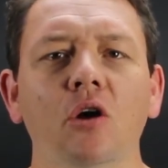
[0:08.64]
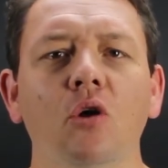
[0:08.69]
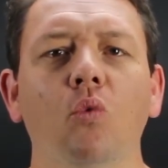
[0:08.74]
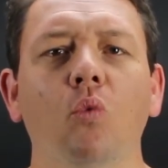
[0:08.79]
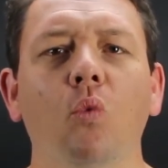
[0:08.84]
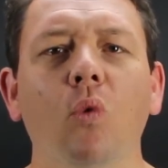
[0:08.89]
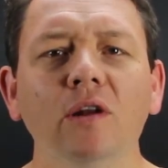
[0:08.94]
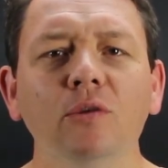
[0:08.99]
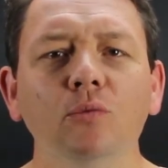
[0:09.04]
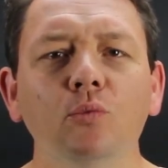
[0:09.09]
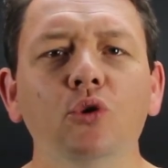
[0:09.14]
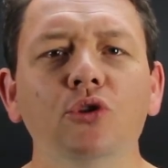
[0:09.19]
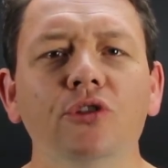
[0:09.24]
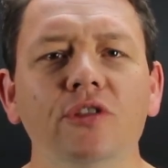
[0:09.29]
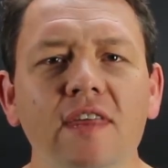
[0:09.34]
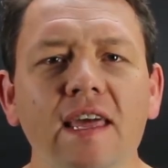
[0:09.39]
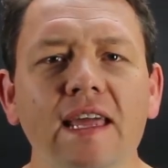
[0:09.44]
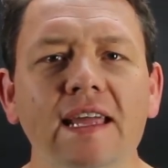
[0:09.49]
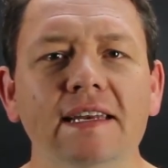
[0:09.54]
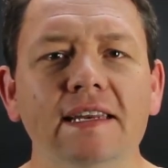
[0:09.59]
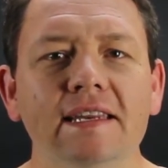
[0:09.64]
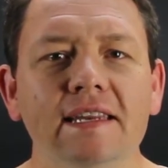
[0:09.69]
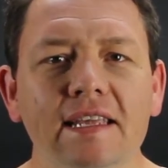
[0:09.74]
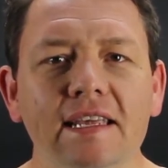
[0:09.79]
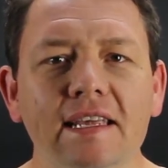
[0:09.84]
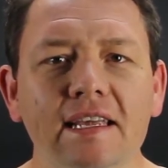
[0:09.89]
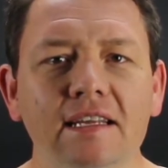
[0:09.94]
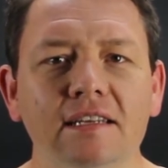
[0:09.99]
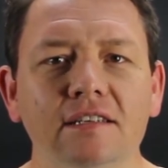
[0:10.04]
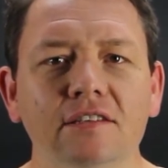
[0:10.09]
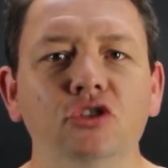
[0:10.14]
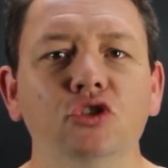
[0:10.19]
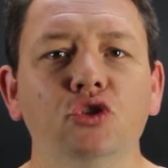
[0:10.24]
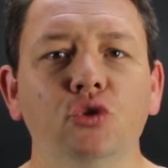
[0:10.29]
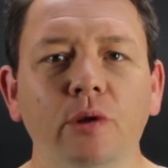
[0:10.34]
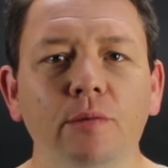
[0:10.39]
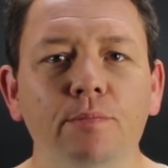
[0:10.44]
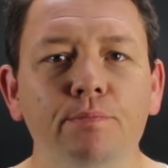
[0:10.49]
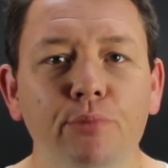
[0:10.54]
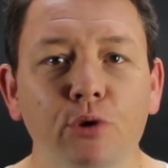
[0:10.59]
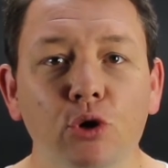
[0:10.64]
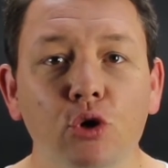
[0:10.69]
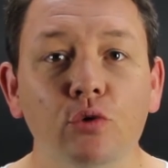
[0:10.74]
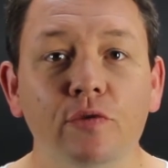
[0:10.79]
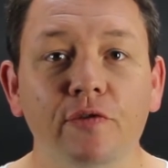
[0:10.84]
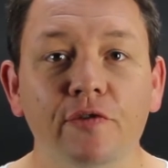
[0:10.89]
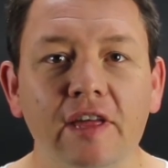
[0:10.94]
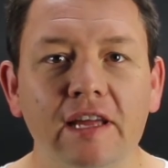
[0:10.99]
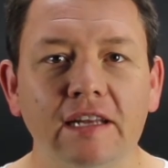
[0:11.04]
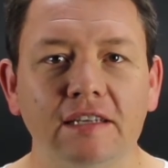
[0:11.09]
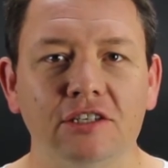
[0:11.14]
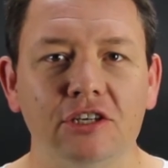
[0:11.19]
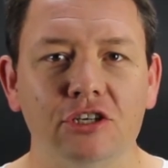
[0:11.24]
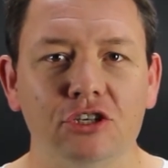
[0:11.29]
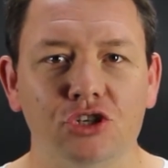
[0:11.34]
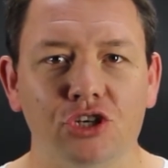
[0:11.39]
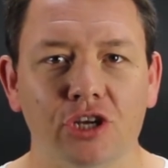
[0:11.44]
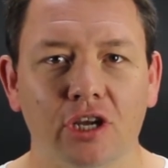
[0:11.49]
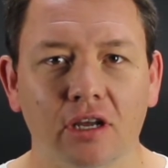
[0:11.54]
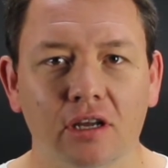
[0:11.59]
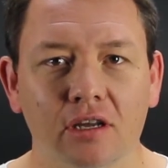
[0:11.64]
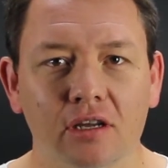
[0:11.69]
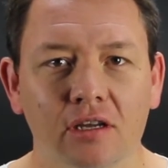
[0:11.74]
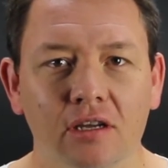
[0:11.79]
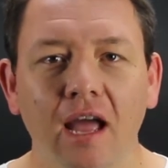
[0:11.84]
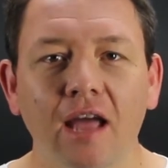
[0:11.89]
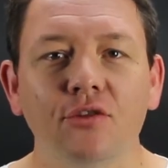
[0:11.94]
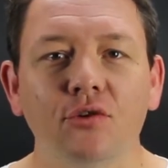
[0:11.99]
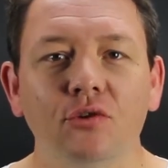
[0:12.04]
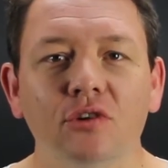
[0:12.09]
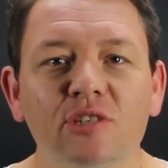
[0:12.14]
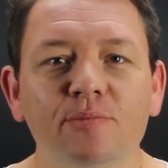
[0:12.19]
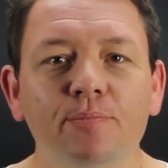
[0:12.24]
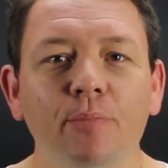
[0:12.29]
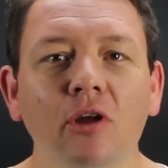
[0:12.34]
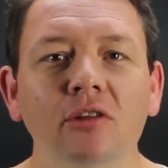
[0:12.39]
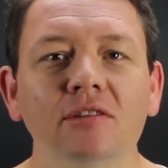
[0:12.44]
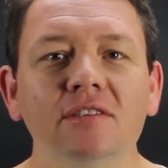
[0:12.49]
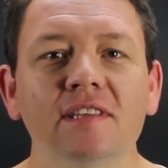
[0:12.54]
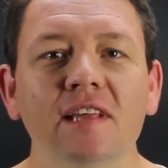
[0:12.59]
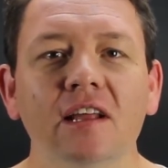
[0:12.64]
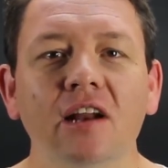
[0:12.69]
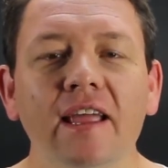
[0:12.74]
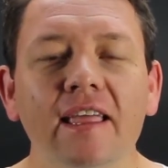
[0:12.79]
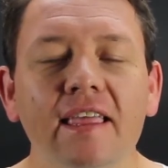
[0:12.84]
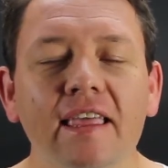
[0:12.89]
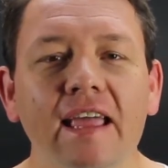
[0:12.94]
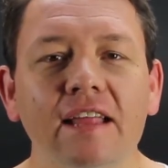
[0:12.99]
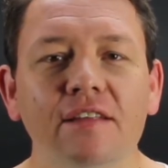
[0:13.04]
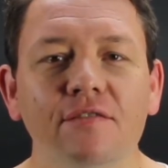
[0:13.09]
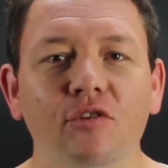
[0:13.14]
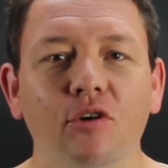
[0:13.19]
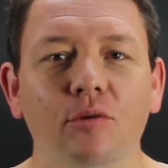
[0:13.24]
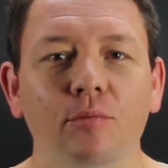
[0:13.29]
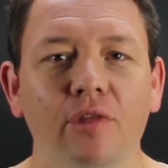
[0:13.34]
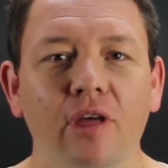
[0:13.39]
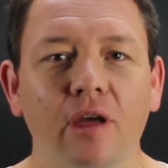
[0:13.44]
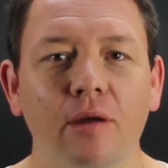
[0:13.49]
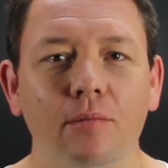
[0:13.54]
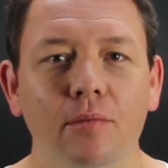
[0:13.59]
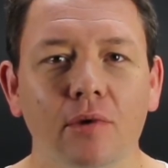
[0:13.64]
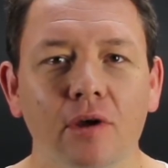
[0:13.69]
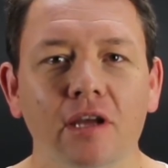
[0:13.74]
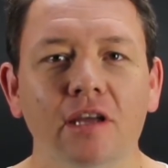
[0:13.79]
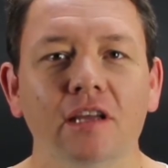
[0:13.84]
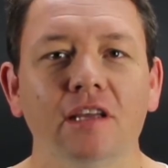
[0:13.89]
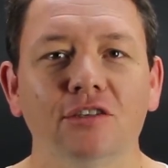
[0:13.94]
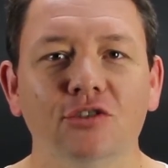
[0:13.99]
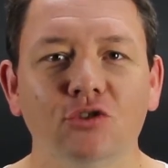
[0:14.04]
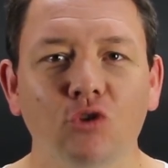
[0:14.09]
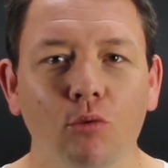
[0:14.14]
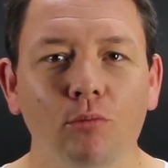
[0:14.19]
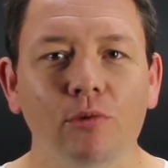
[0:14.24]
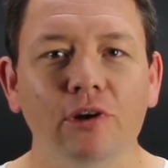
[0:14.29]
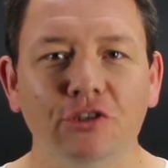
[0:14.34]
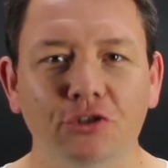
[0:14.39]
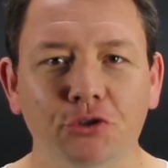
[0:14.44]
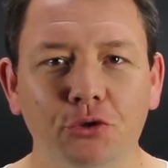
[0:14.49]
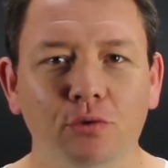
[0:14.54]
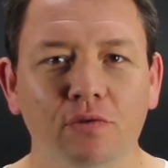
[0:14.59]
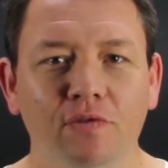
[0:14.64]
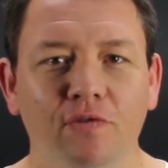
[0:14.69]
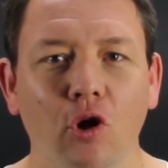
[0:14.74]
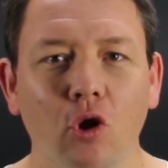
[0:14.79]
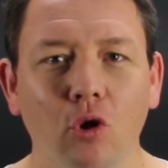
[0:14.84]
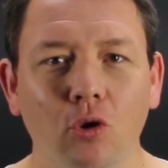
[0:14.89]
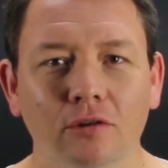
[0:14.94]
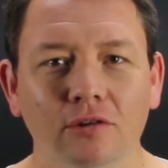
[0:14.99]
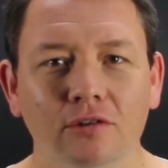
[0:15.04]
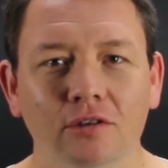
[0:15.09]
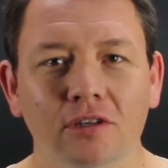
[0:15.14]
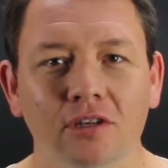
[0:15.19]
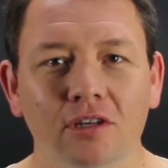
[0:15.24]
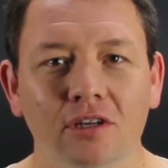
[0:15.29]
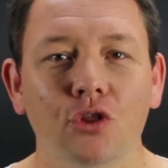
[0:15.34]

what would they need to improve their teaching? And the response that I get from them is normally twofold.